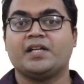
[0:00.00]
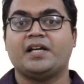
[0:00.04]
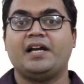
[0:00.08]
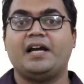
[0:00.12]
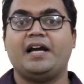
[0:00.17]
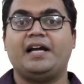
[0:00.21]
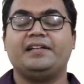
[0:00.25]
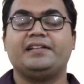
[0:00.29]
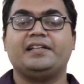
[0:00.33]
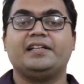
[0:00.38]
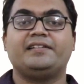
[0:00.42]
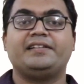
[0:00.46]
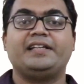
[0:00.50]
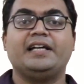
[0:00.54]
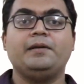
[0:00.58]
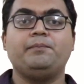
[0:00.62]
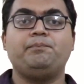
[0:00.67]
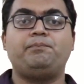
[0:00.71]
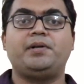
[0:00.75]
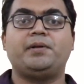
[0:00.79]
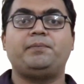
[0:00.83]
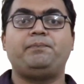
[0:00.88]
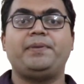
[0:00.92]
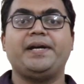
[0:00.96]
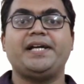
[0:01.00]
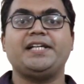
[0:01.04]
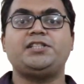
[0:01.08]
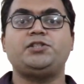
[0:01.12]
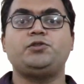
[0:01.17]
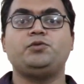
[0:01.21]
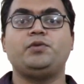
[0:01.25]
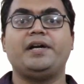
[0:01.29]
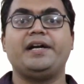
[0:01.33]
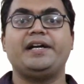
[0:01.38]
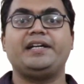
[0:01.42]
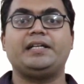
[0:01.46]
And they then
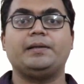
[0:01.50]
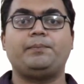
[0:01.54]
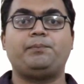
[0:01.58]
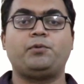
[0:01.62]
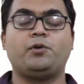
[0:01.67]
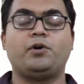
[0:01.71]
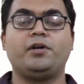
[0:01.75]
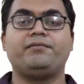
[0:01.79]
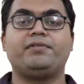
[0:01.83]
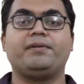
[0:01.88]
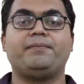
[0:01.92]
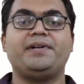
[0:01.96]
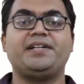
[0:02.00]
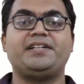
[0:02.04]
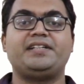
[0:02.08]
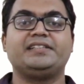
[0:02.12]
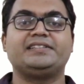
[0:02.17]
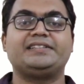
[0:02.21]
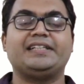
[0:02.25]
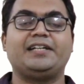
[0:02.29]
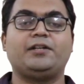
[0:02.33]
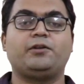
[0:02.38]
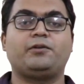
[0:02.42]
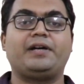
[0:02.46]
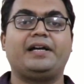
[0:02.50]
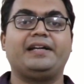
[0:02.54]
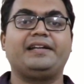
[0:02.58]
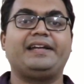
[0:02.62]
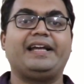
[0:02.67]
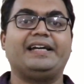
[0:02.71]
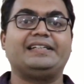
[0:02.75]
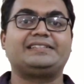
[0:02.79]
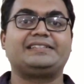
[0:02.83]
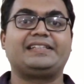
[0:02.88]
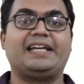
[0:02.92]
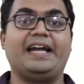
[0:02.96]
perpetuate a pro-inflammatory cytokine
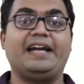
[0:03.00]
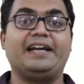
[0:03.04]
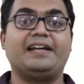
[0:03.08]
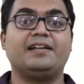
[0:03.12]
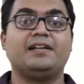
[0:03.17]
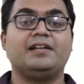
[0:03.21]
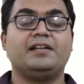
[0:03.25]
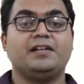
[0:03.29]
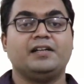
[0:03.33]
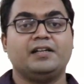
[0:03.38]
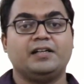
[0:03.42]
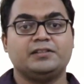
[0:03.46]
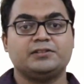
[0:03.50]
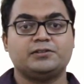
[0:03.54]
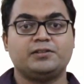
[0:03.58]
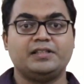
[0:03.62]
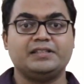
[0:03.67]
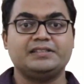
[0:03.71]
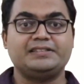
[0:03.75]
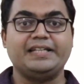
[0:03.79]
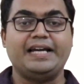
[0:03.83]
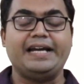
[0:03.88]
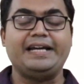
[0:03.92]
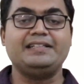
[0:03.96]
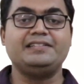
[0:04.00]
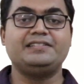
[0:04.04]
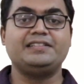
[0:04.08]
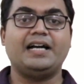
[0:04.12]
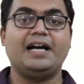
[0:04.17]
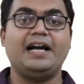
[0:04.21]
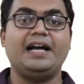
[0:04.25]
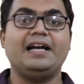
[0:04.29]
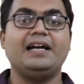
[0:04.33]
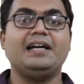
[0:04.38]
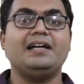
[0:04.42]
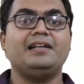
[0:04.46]
cascade. So this
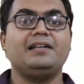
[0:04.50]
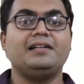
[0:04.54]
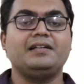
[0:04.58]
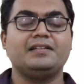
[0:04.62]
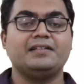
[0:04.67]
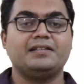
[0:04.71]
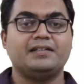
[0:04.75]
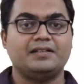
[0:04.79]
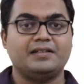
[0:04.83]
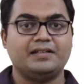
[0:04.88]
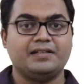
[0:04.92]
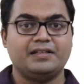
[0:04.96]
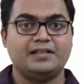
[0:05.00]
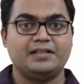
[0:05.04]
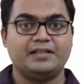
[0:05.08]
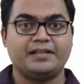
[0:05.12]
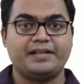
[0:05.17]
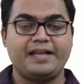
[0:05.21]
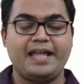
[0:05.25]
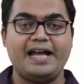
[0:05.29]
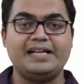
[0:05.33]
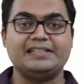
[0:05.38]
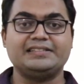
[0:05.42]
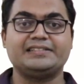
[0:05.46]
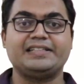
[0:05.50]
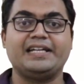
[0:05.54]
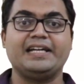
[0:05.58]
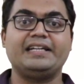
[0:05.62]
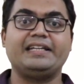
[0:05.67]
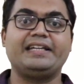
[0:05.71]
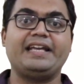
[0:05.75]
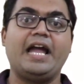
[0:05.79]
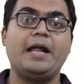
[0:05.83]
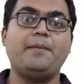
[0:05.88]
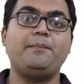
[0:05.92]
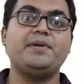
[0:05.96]
entire
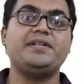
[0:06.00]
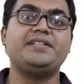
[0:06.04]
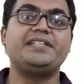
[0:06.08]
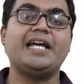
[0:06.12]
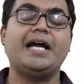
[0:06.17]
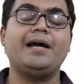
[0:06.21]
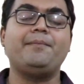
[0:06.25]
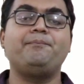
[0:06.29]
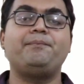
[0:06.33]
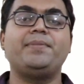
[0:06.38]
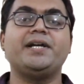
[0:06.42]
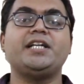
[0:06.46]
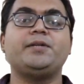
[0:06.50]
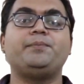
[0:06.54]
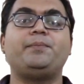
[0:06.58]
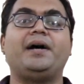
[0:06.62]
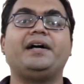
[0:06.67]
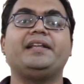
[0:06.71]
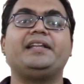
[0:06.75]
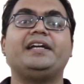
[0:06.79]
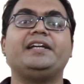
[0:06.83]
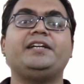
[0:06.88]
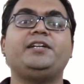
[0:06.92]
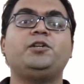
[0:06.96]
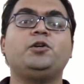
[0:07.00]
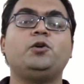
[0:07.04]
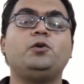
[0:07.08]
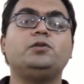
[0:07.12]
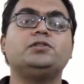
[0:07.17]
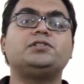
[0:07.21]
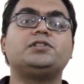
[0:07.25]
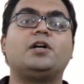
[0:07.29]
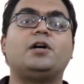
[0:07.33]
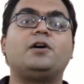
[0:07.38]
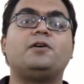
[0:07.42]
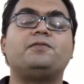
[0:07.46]
cascade can be dampened by the
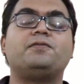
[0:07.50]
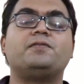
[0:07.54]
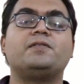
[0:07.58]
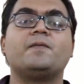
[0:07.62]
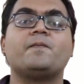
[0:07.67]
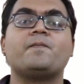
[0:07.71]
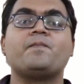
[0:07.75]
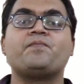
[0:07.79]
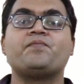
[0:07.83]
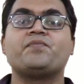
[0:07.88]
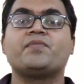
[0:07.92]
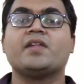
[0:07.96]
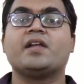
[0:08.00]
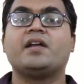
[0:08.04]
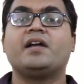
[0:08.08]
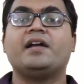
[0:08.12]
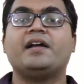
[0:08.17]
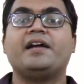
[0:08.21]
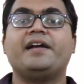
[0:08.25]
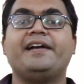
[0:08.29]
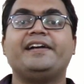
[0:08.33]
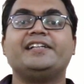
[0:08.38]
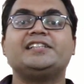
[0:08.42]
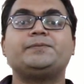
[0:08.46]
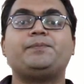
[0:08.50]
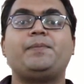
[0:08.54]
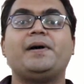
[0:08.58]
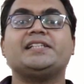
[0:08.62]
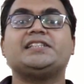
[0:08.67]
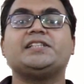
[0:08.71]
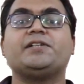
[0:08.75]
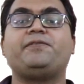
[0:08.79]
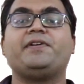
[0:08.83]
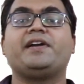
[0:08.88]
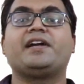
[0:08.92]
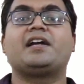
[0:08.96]
use of
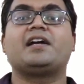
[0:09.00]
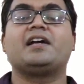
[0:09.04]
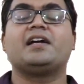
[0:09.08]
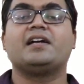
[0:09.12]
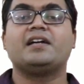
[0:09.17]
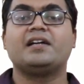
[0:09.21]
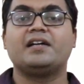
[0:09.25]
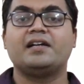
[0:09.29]
specific